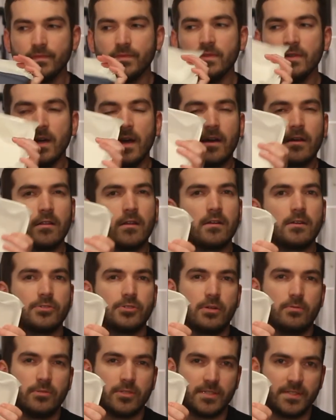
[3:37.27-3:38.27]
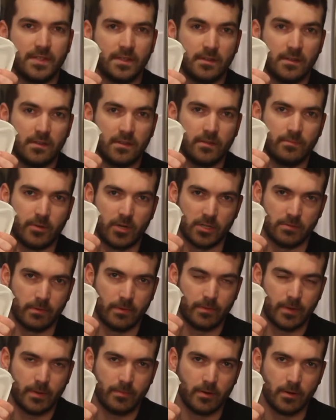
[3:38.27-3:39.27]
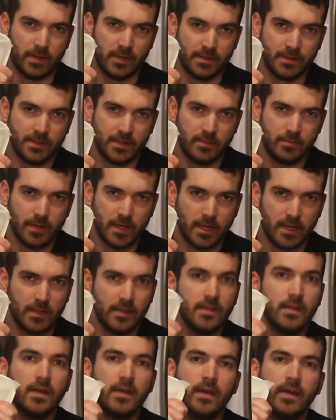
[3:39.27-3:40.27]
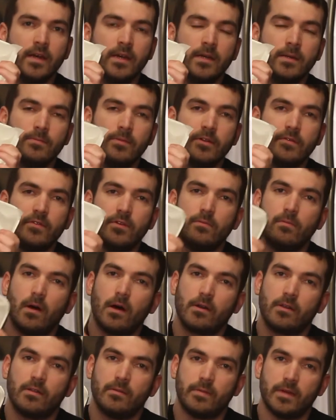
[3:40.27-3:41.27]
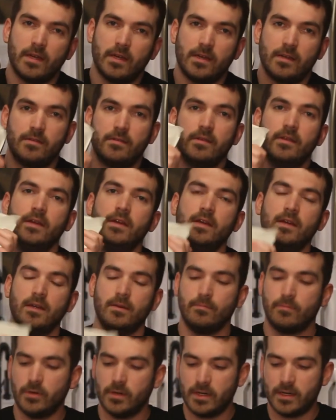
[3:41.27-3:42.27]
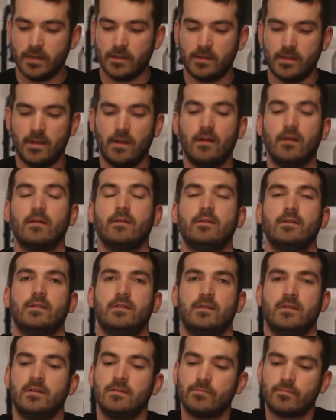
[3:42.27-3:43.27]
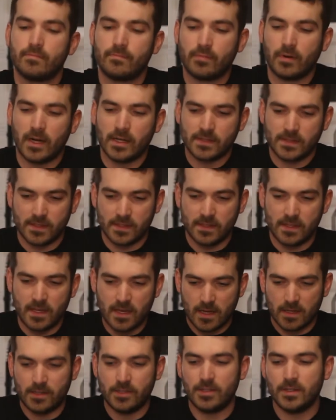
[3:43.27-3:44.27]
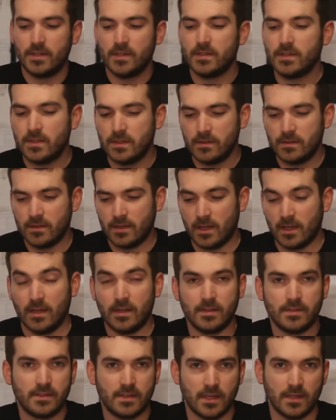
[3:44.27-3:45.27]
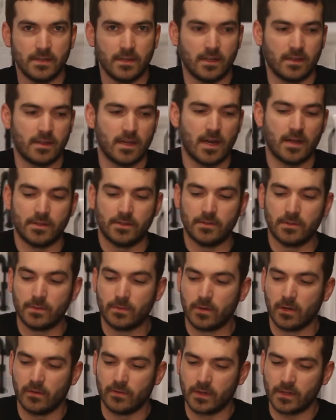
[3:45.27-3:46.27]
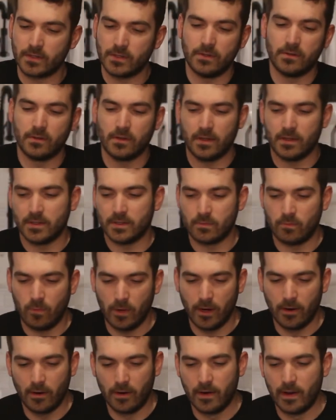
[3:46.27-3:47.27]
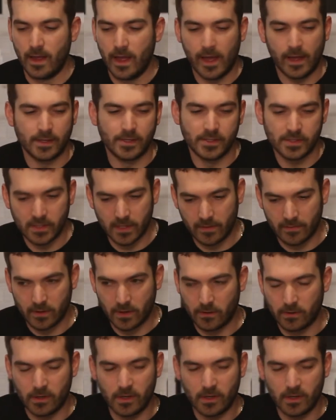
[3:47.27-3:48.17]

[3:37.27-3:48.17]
I had a lot of trouble sticking the parchment paper into the pan, but if you butter the pan, put it in there, press in the edges, and it stays like that, so it's perfect, so you don't get this weird edge stuff going